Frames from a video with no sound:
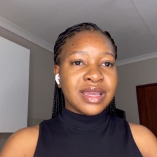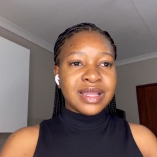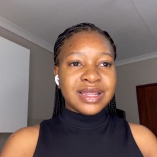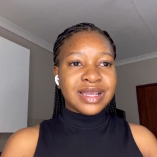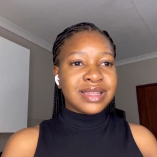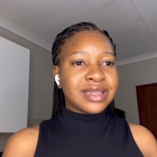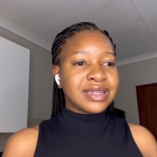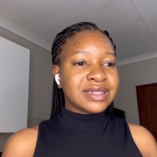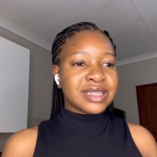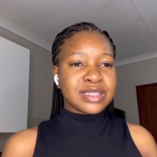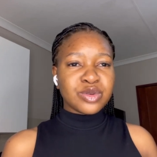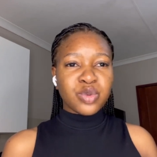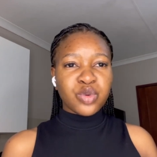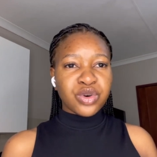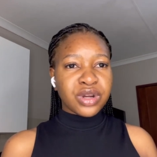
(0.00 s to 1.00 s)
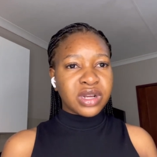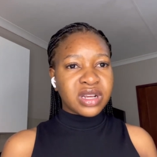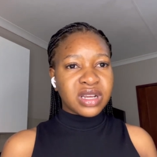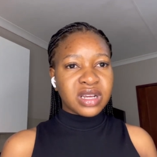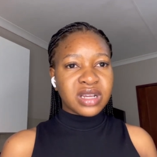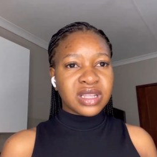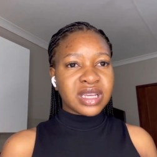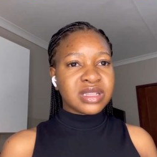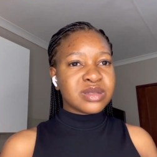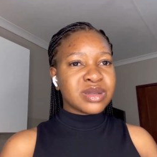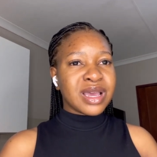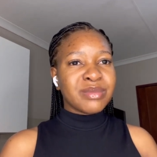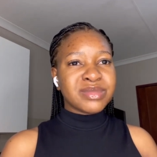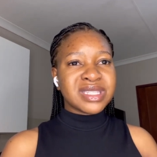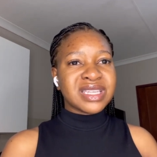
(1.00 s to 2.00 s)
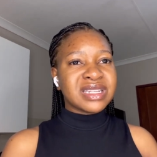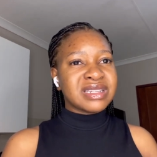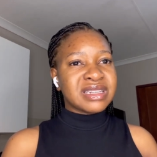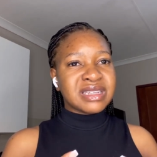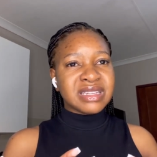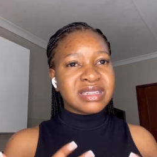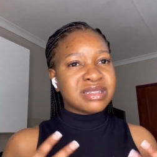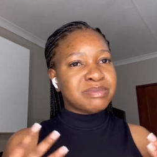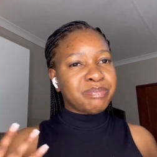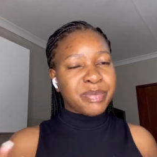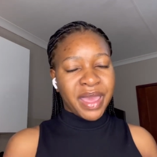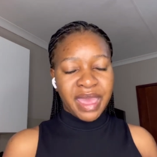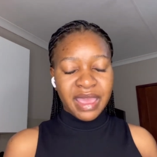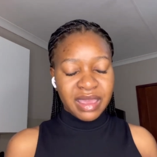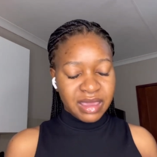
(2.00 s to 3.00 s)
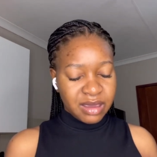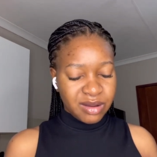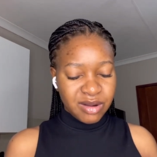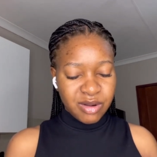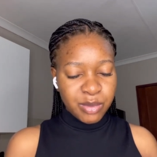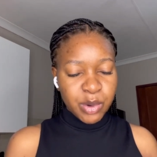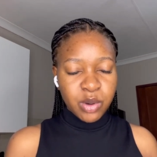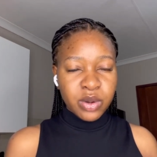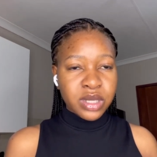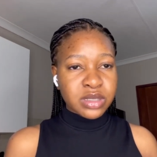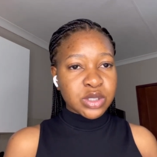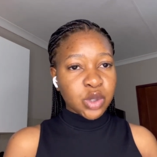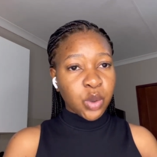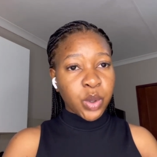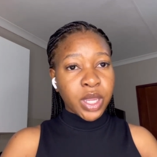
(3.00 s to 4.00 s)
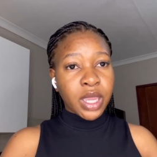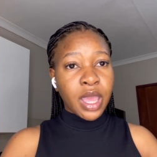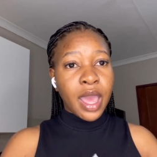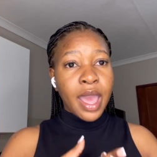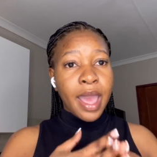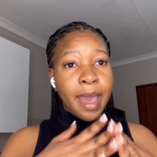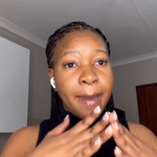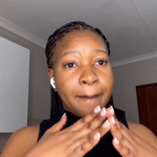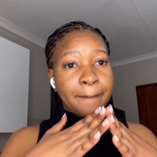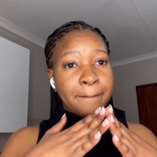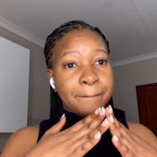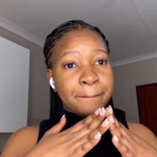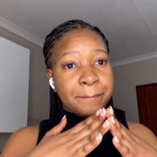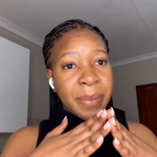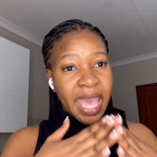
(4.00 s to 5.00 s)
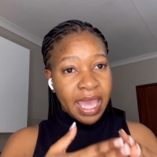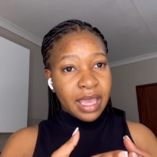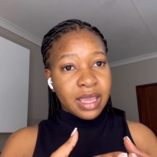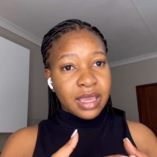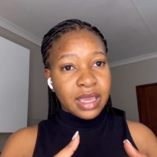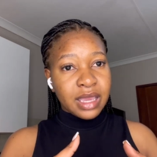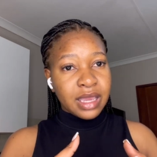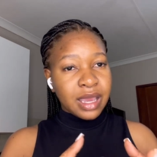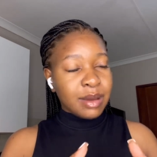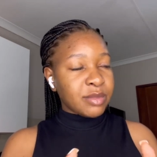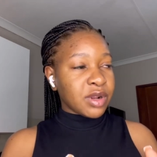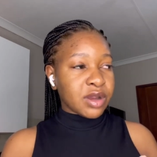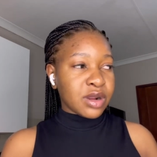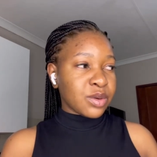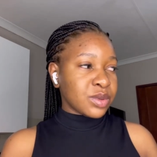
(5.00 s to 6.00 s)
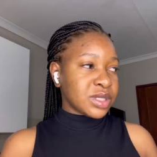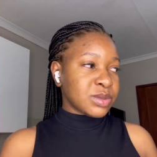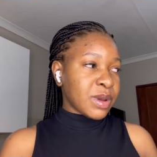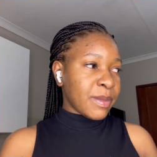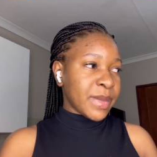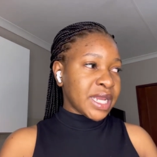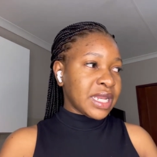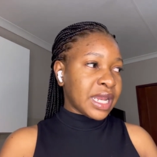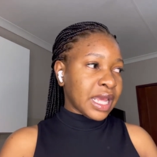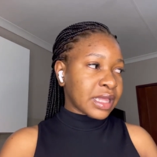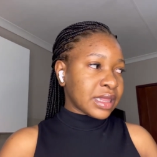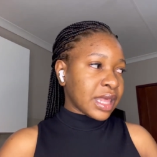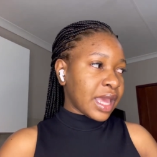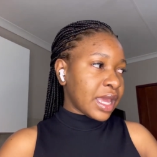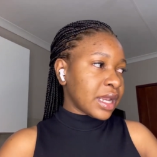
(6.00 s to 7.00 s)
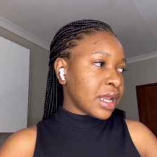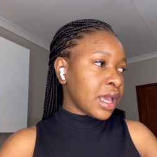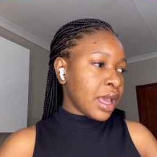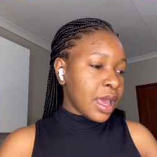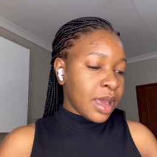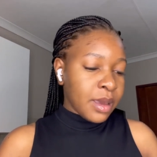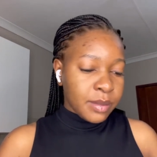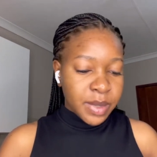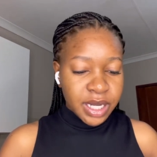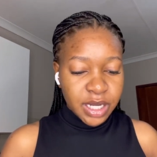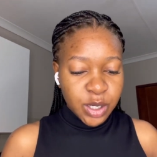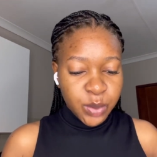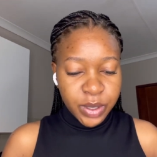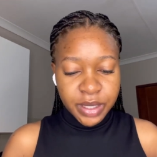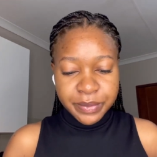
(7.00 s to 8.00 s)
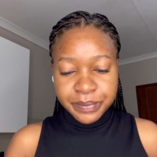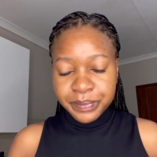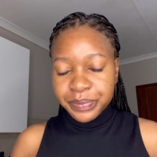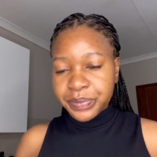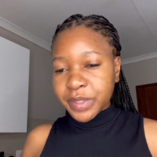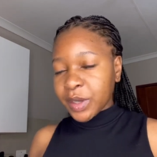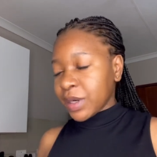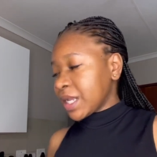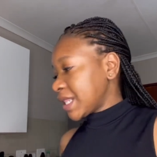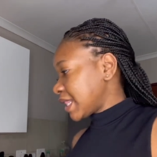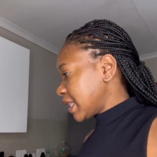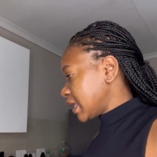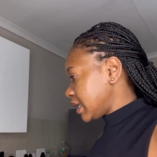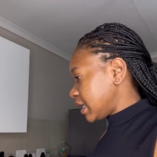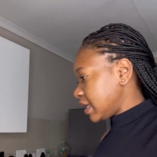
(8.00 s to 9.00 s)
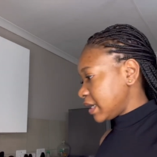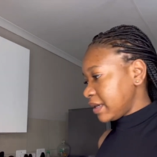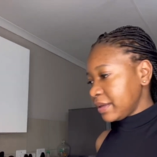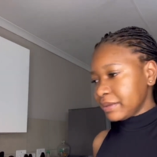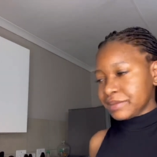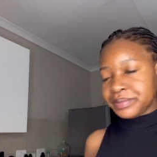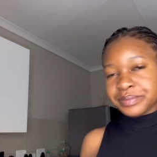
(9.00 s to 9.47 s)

That thing doesn't work. That's why I'm sending it back. Almost it's going back. I'm not gonna waste my money like that. But anyway, I'm gonna clean here.